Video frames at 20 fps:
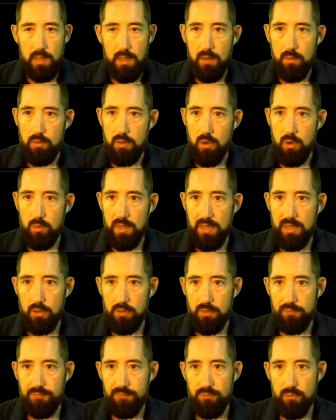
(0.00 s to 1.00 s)
We're going in on
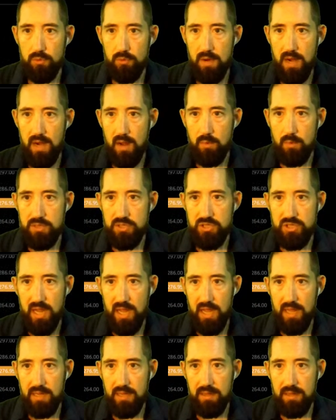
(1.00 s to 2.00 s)
the four hour
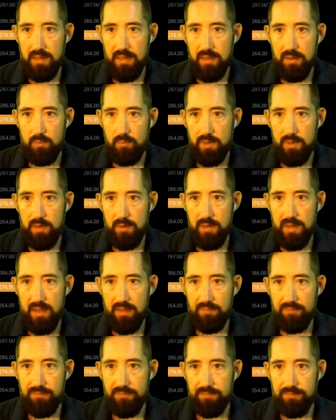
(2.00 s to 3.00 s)
chart, and we don't
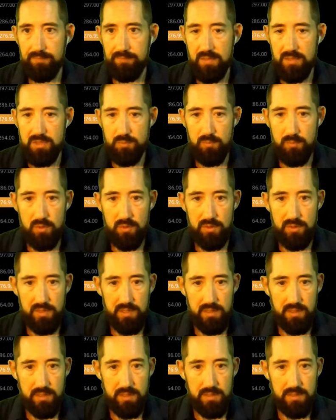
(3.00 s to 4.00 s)
have much more
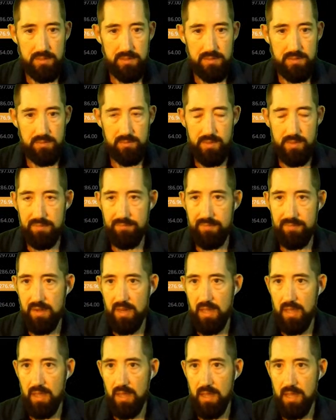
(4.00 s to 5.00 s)
than we
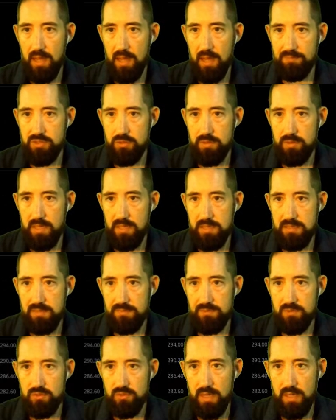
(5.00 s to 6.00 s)
even have two days
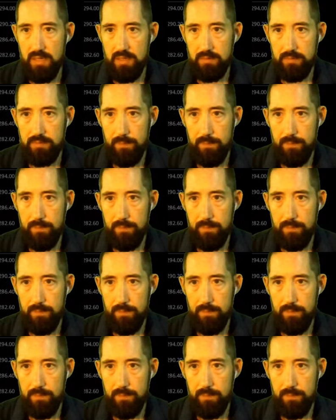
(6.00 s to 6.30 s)
of trading.